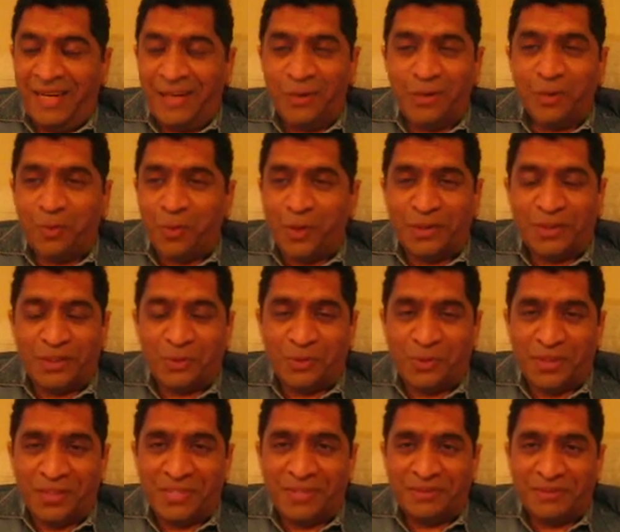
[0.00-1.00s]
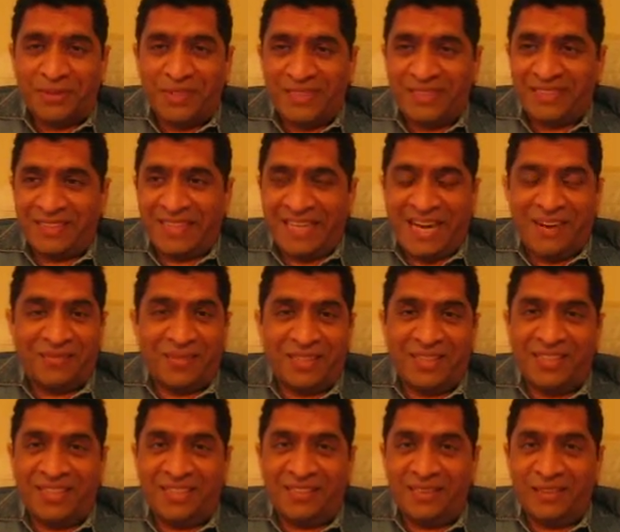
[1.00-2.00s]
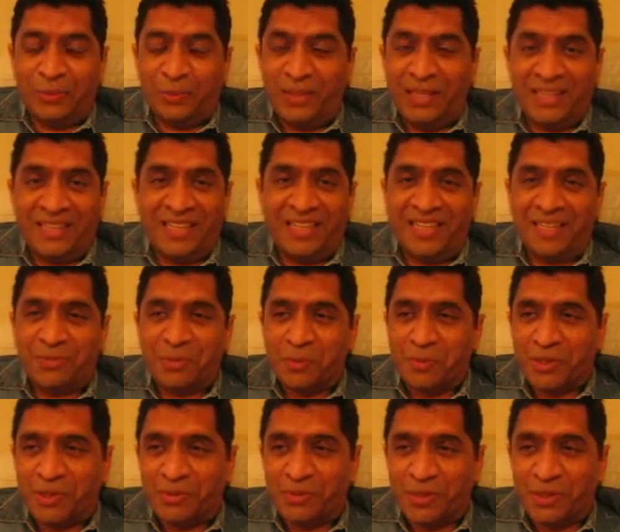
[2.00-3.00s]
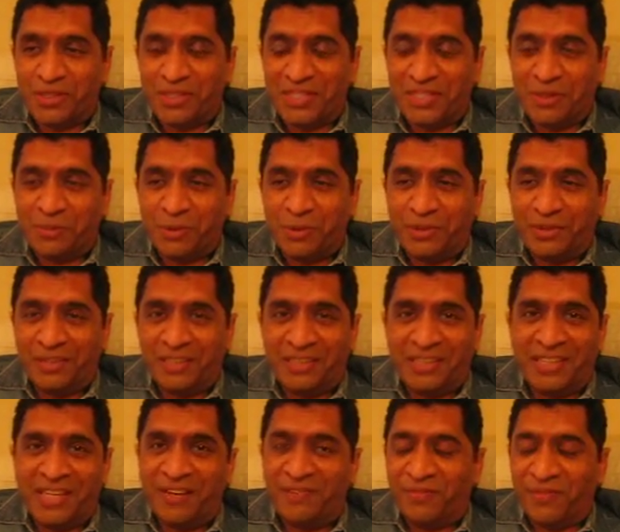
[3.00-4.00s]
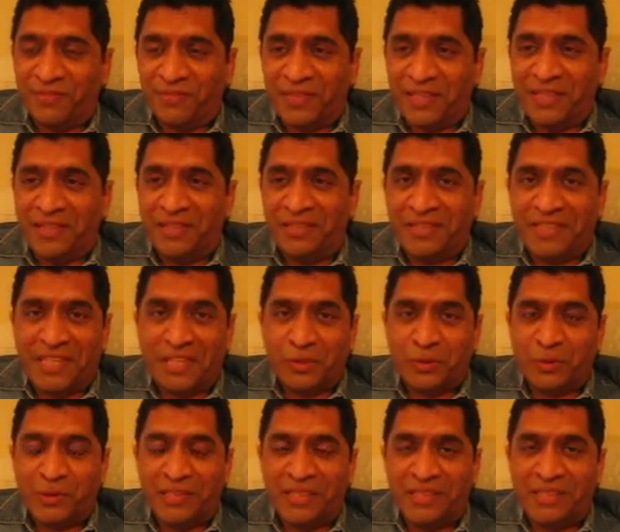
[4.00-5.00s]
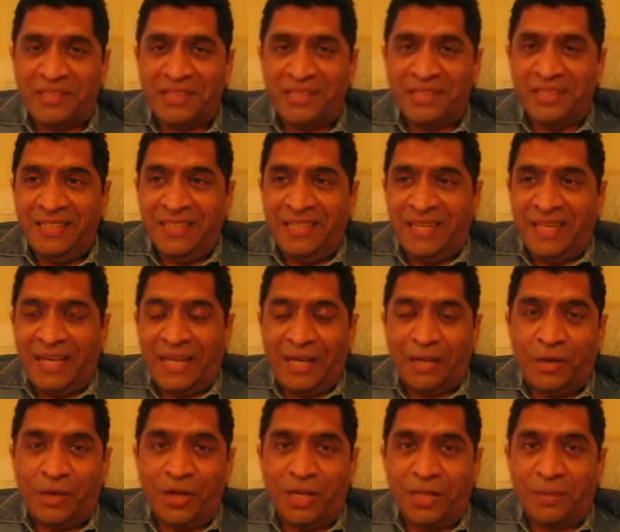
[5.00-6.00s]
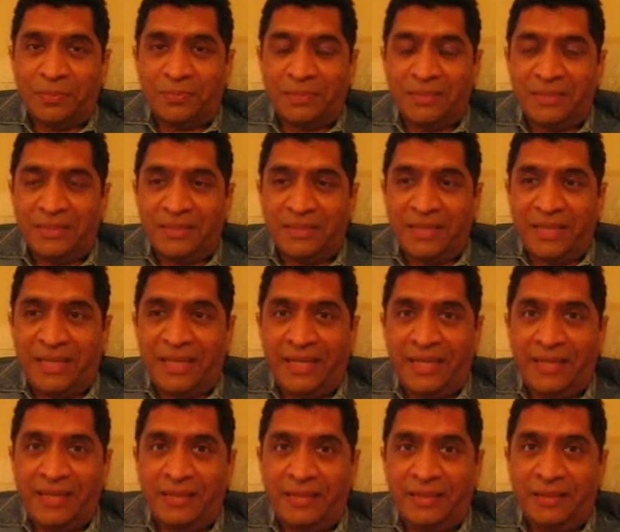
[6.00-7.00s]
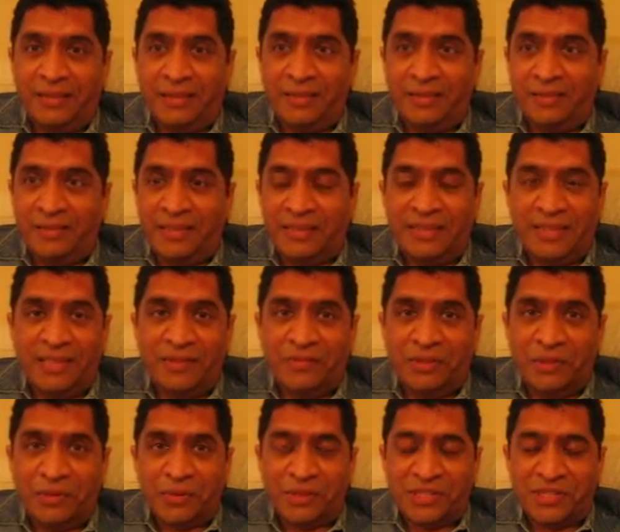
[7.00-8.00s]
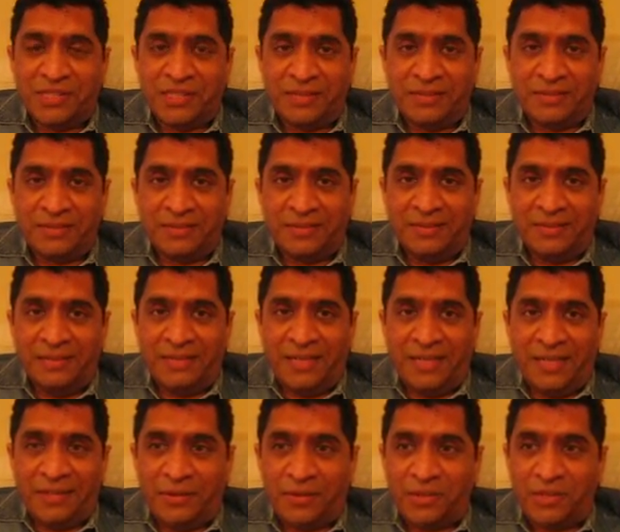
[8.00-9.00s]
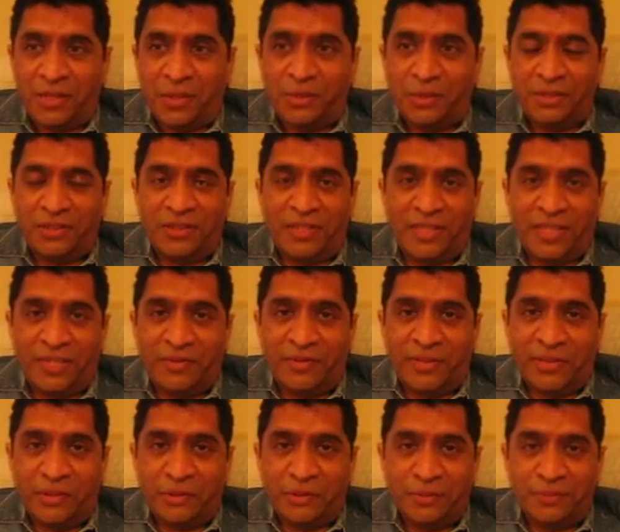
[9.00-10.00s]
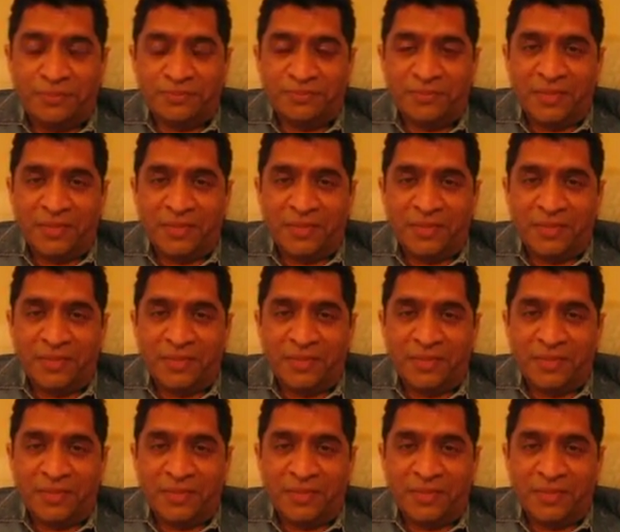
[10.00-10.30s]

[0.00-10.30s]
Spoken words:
I don't know what it was, but after that the only thing I remember was at about 10:15, 10:20 I got up, and they said everything was done, and I was out in the recovery room.